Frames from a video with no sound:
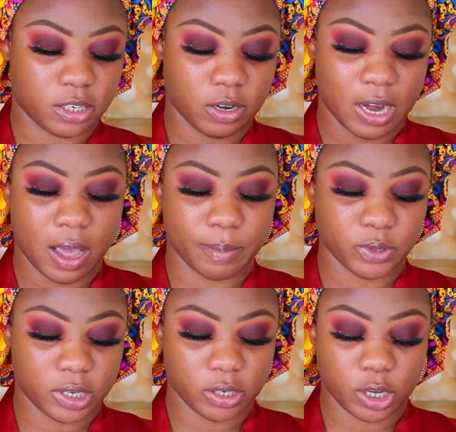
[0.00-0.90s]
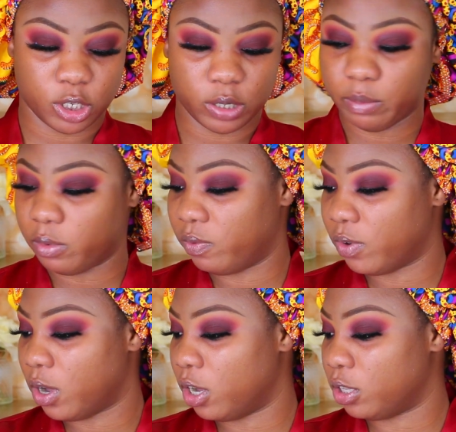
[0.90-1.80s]
so now I'm just going to move
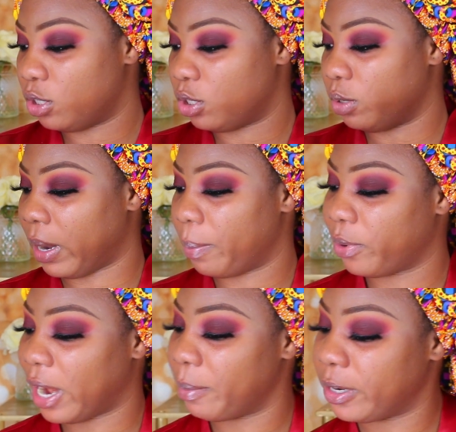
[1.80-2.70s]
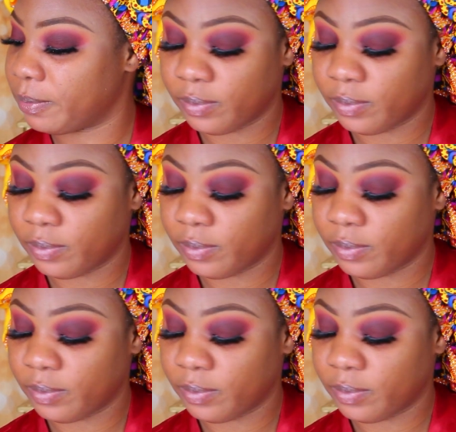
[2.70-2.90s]
on to my primer.